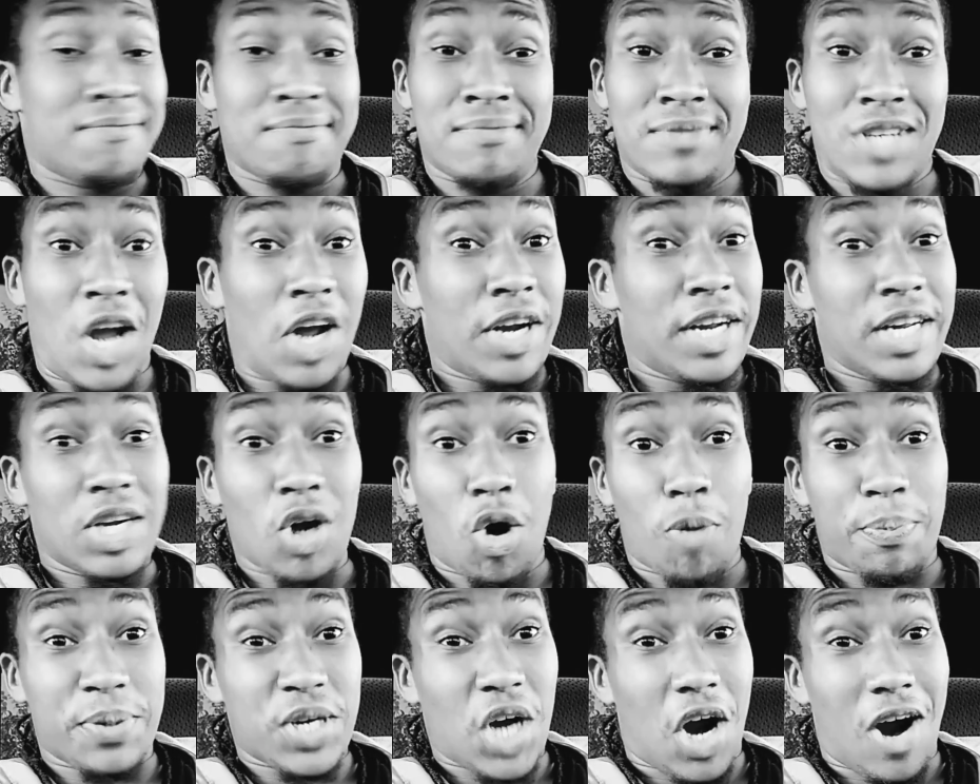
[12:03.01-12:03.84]
y'all need to
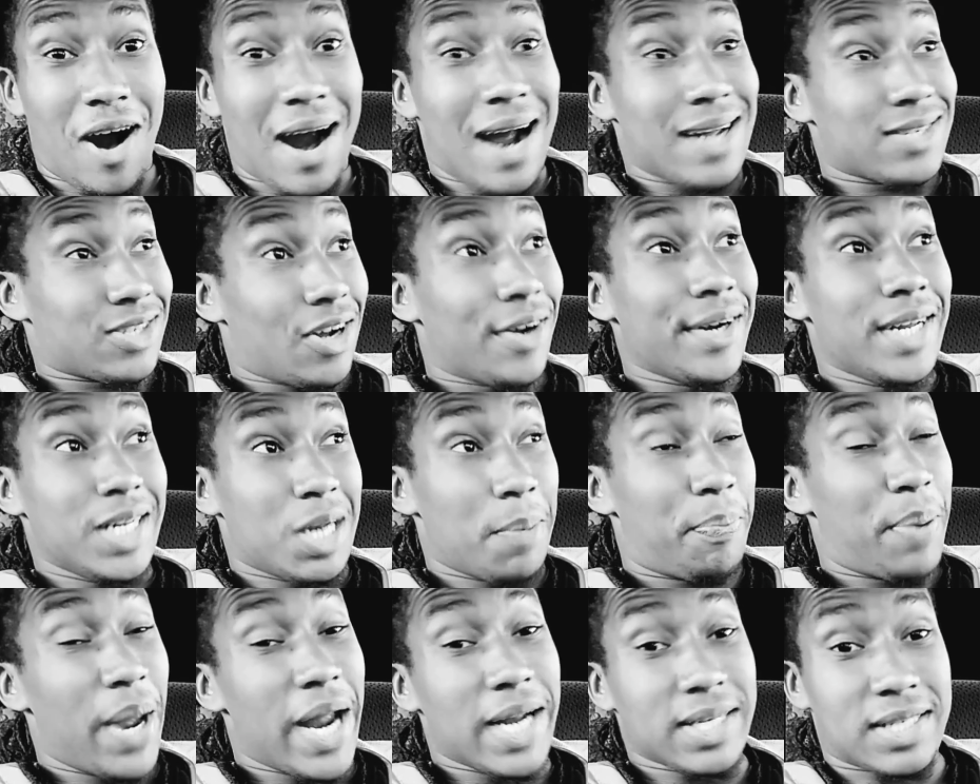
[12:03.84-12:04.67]
open your eyes. Y'all need to
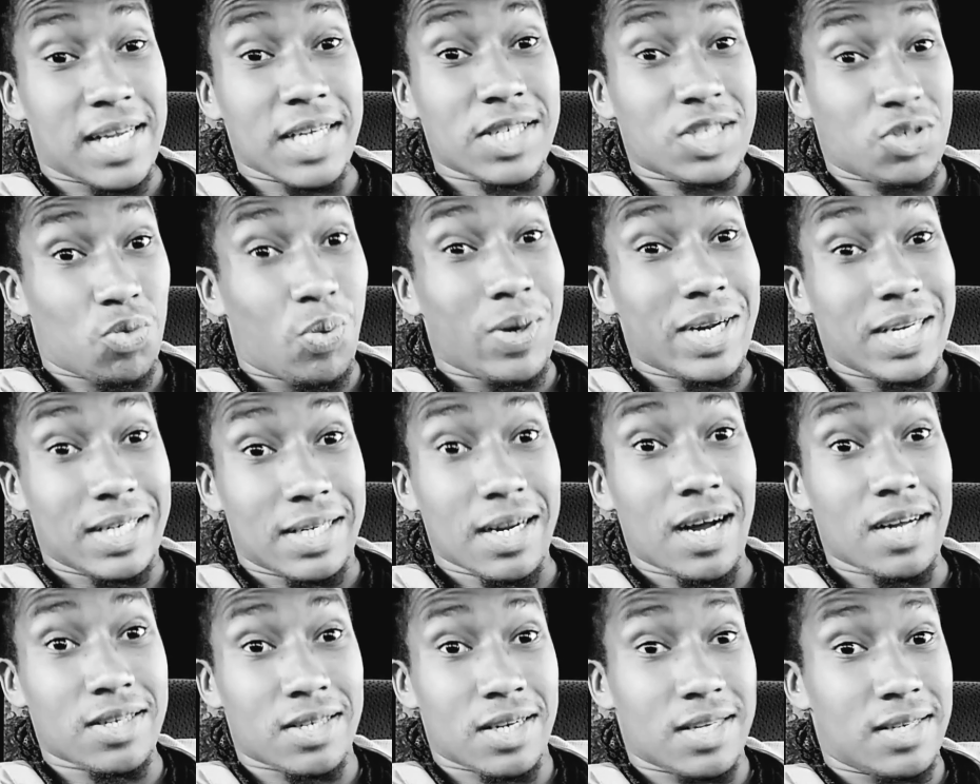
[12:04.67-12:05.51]
pay attention to what he
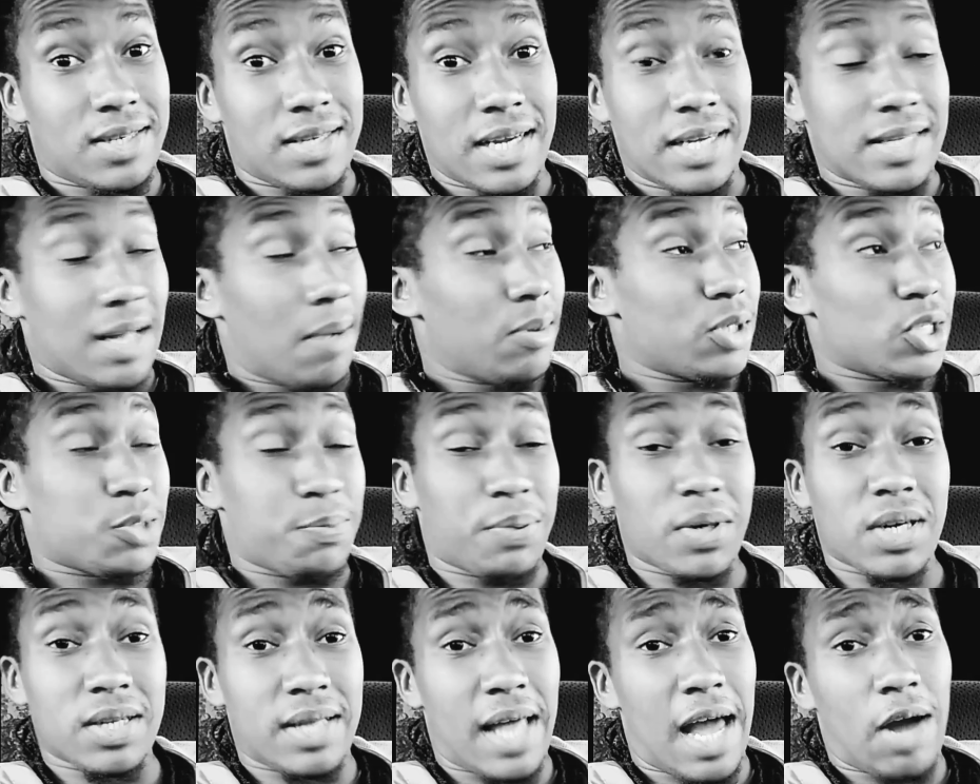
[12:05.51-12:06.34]
does in the season. I'm going to just
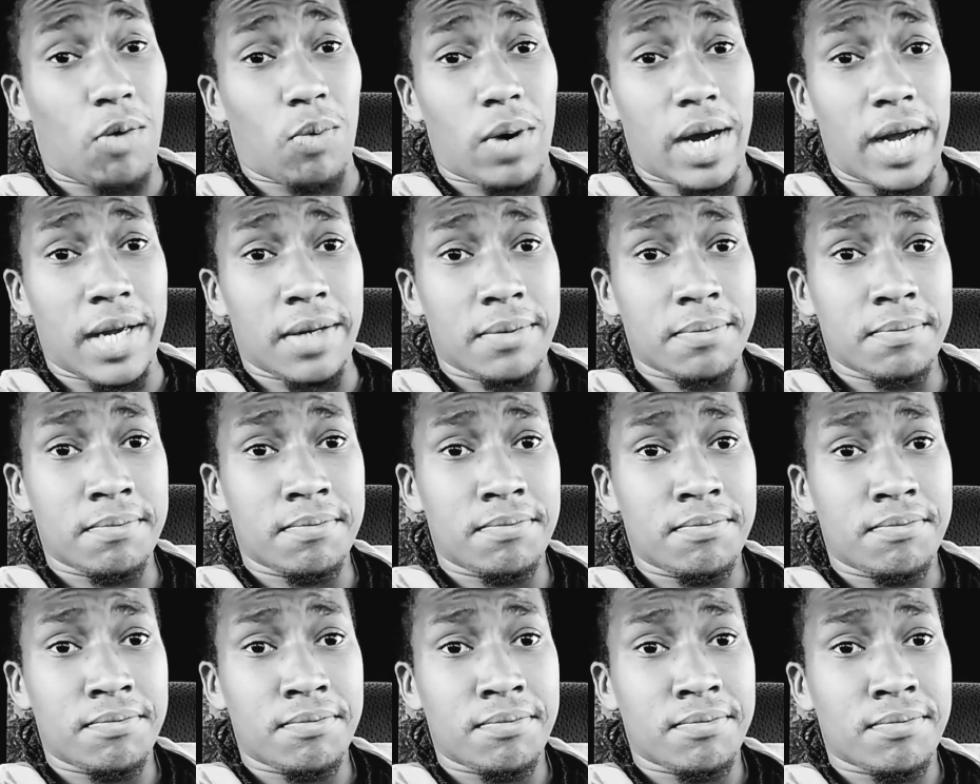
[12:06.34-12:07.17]
put it that way.
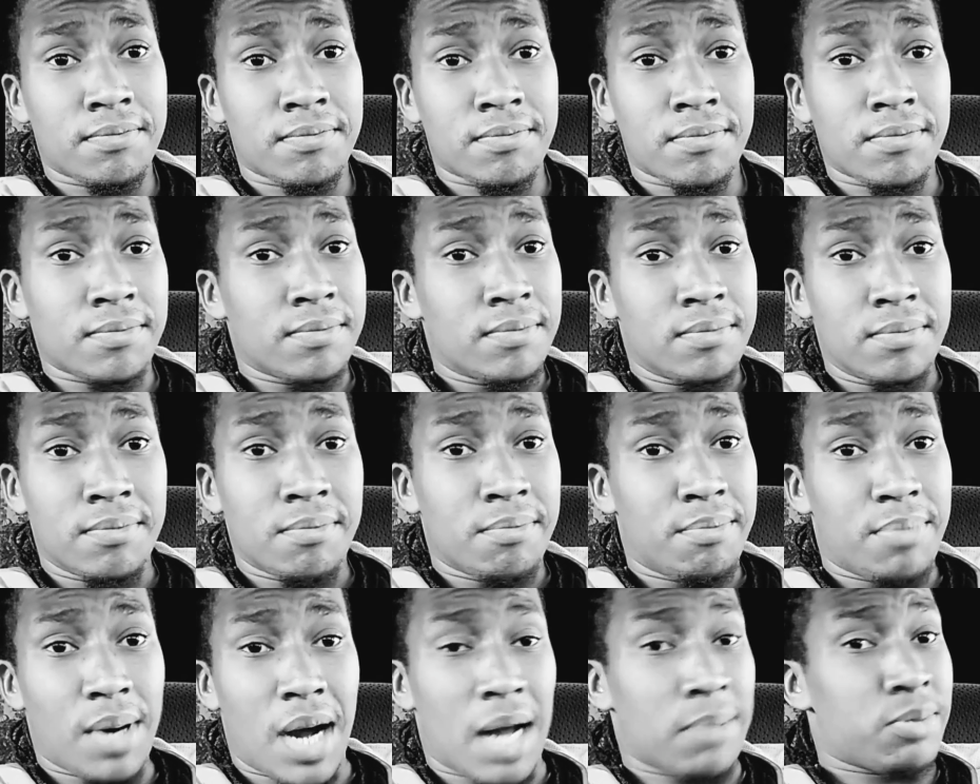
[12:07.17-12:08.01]

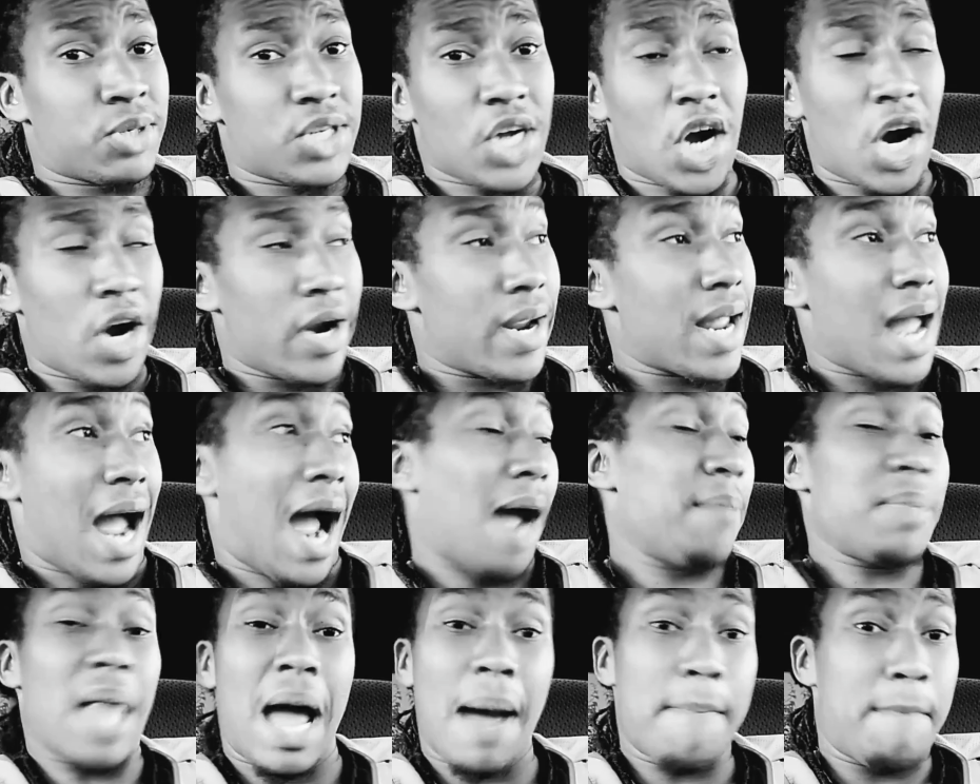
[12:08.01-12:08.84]
But I'm sorry.
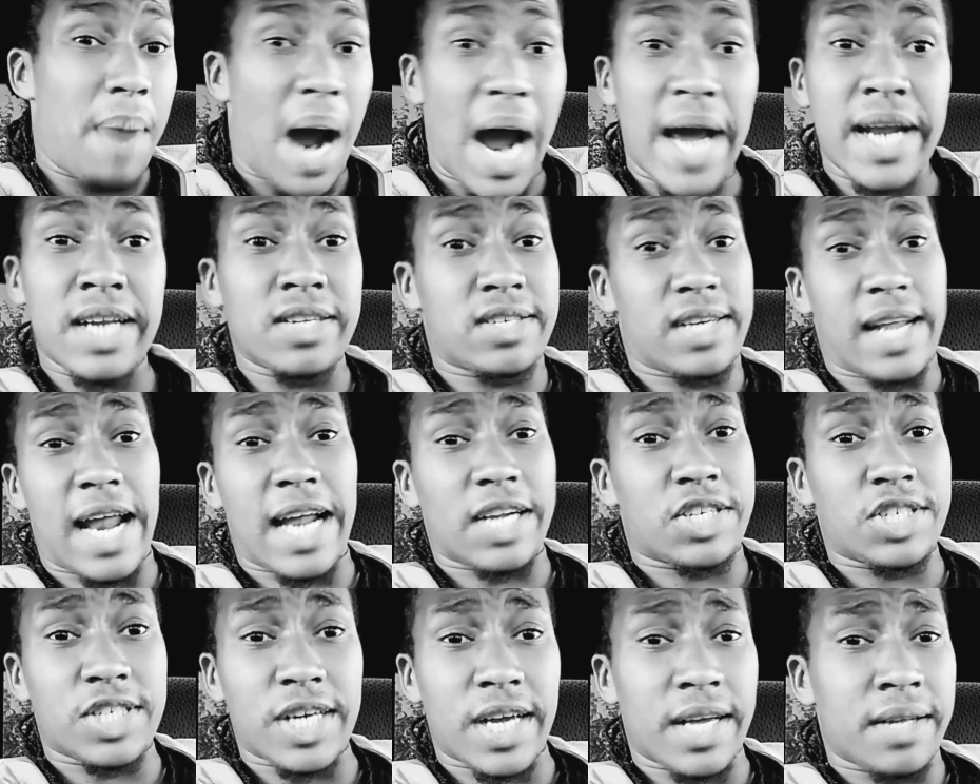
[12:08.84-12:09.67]
I'm not buying into
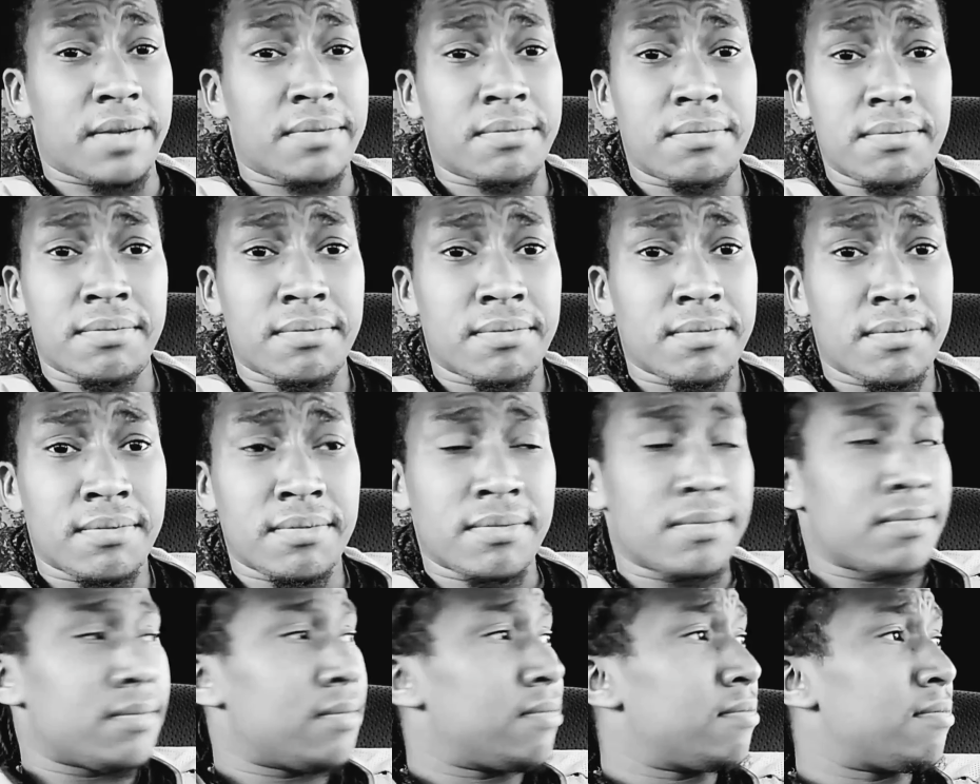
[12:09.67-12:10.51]
that shit.
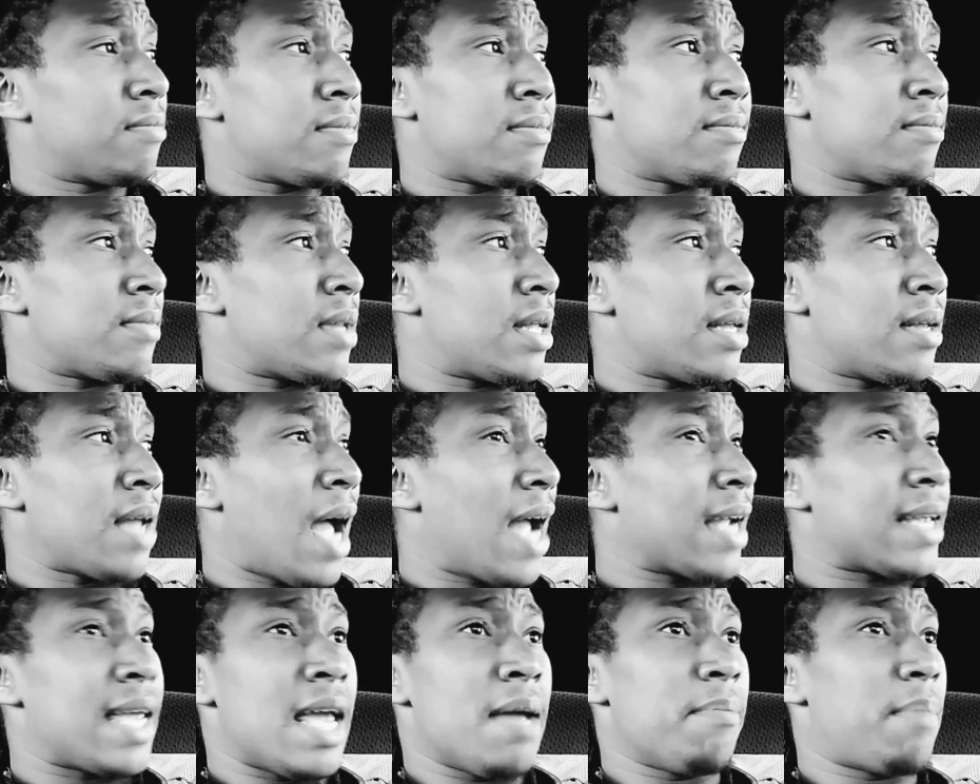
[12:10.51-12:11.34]

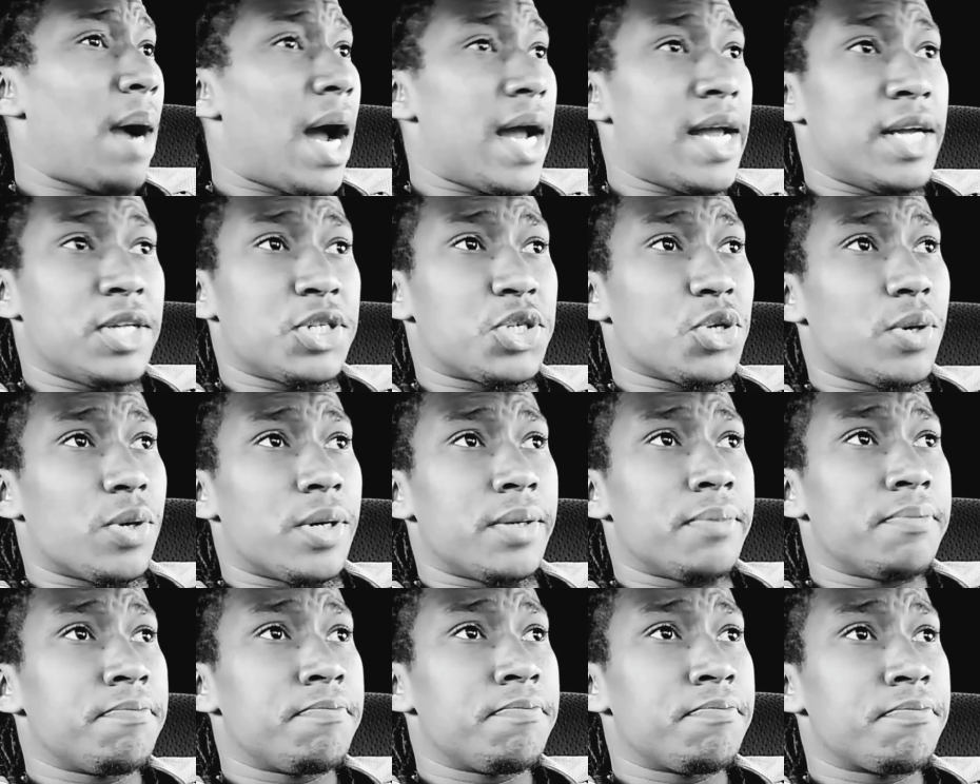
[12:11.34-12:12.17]
I can't buy into it.